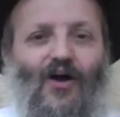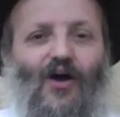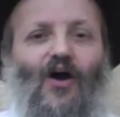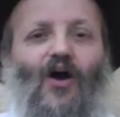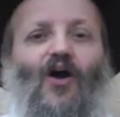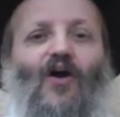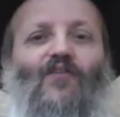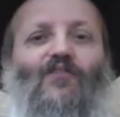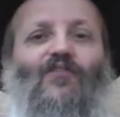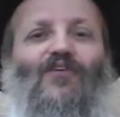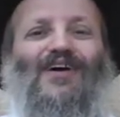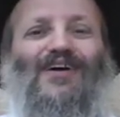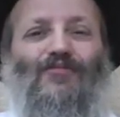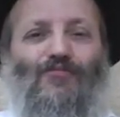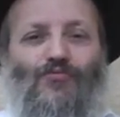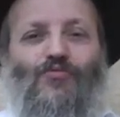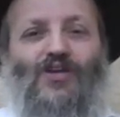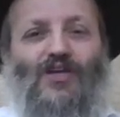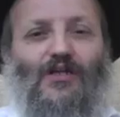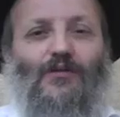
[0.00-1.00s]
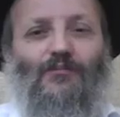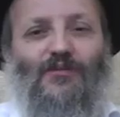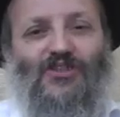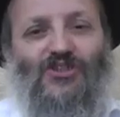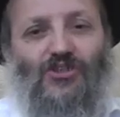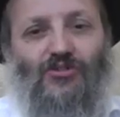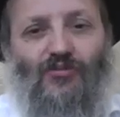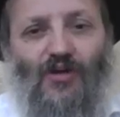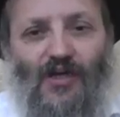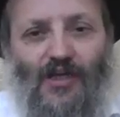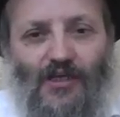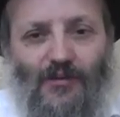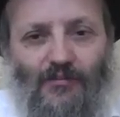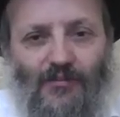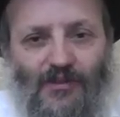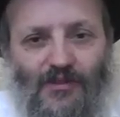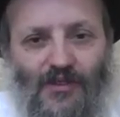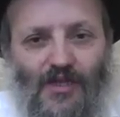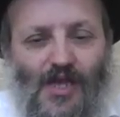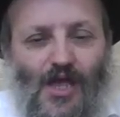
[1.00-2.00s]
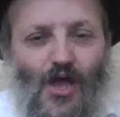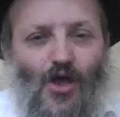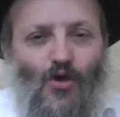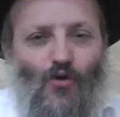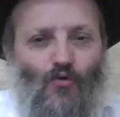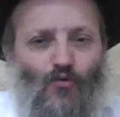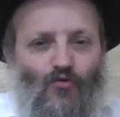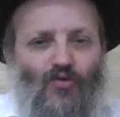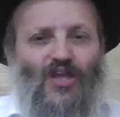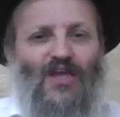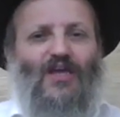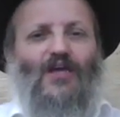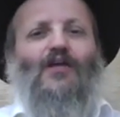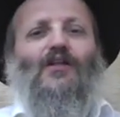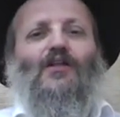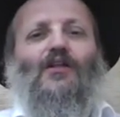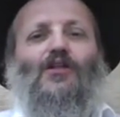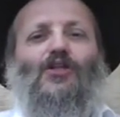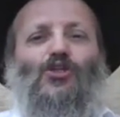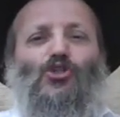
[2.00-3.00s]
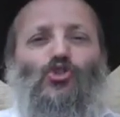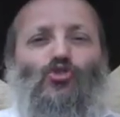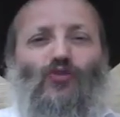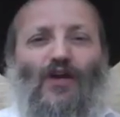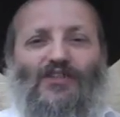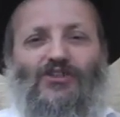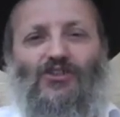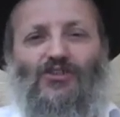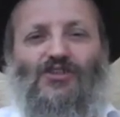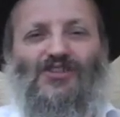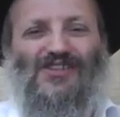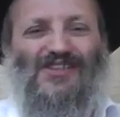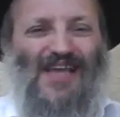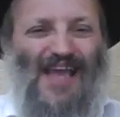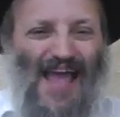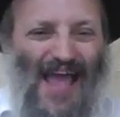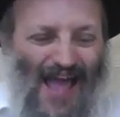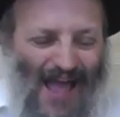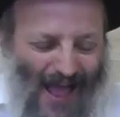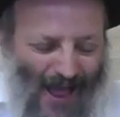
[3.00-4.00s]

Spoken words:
of real Mitzrayim, real trenches,